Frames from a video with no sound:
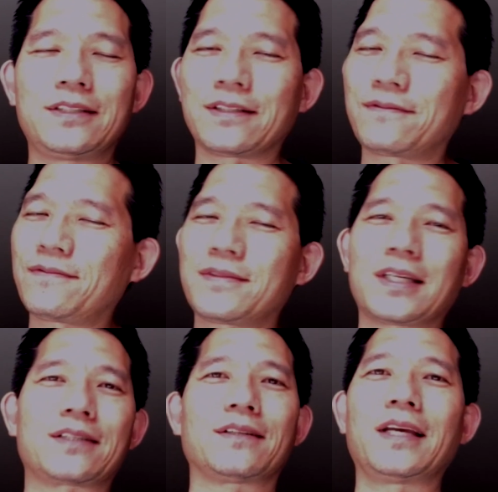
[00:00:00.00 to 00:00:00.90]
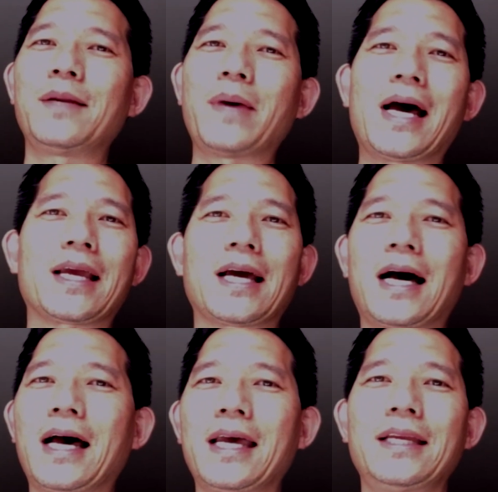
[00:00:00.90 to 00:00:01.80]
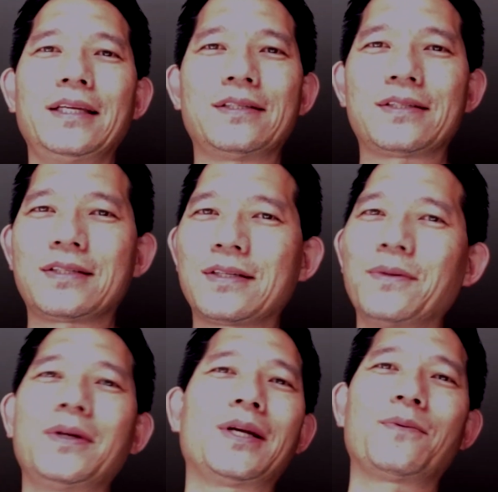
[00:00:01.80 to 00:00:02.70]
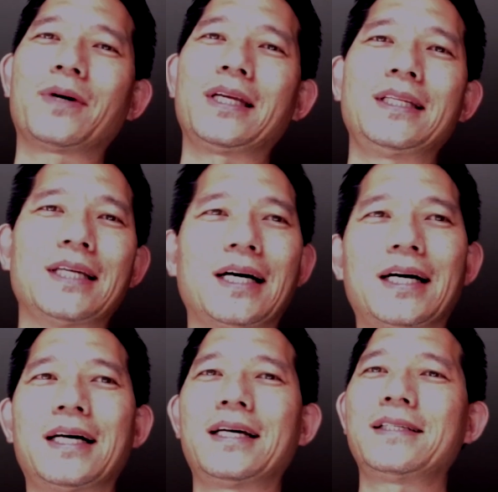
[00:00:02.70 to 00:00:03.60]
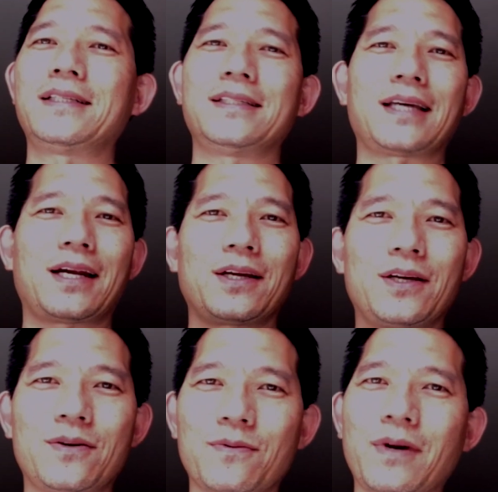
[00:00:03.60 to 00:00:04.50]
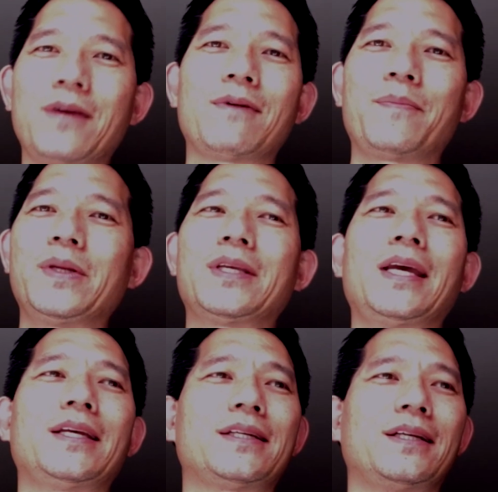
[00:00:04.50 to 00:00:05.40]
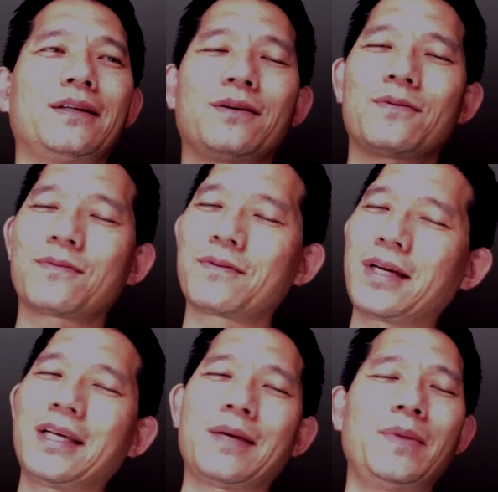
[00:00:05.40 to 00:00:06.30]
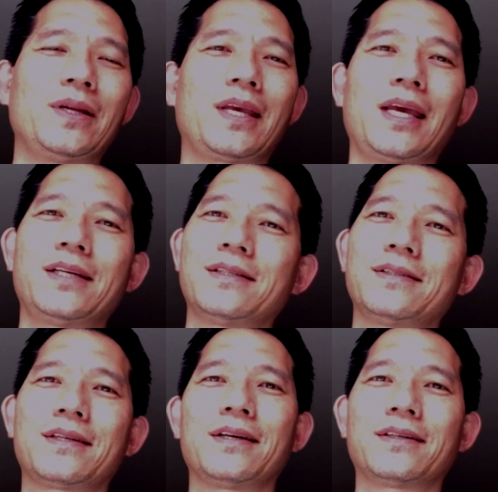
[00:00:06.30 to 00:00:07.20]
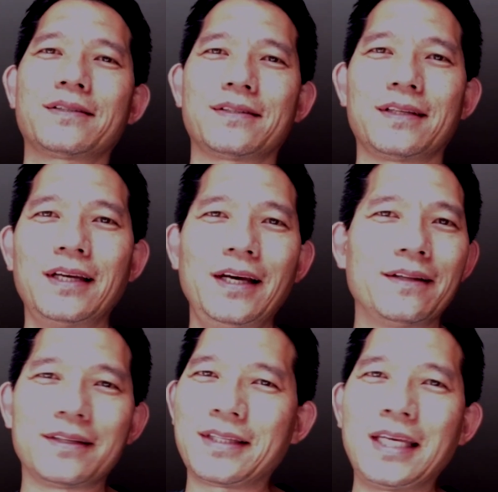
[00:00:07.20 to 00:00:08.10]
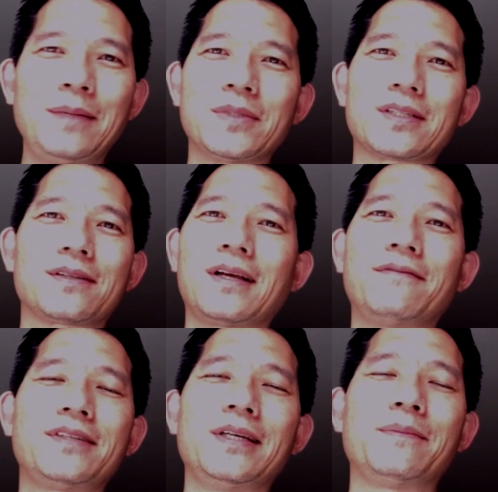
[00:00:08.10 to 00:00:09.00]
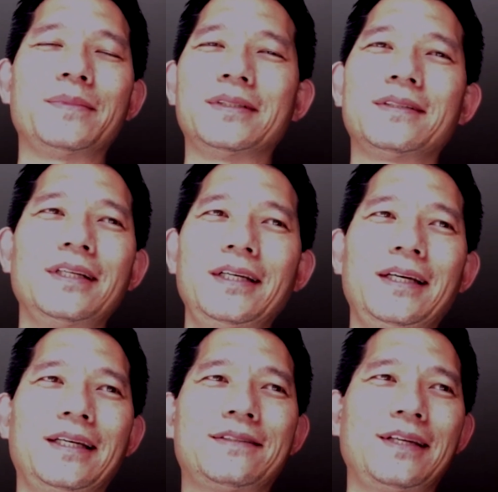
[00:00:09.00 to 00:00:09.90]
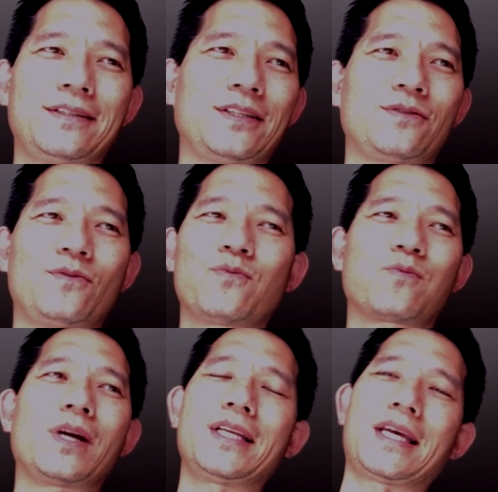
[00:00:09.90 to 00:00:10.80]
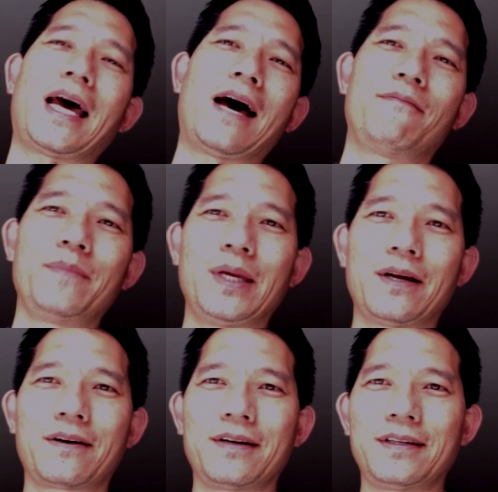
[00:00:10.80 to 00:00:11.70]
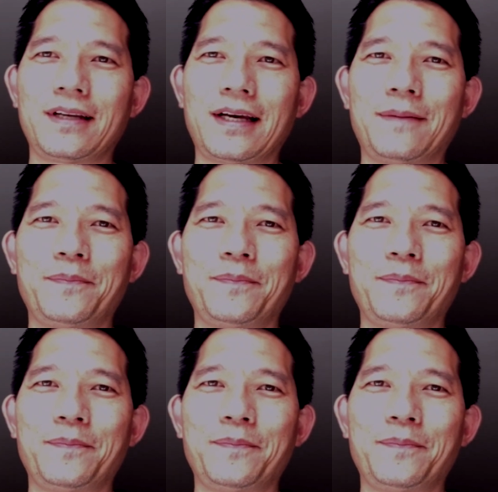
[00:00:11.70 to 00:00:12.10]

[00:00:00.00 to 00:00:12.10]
just such a laid-back guy, and he's so good at what he does, and he's got a great reputation and great communication skills, and the team just loves him, and it's just great to have him here, and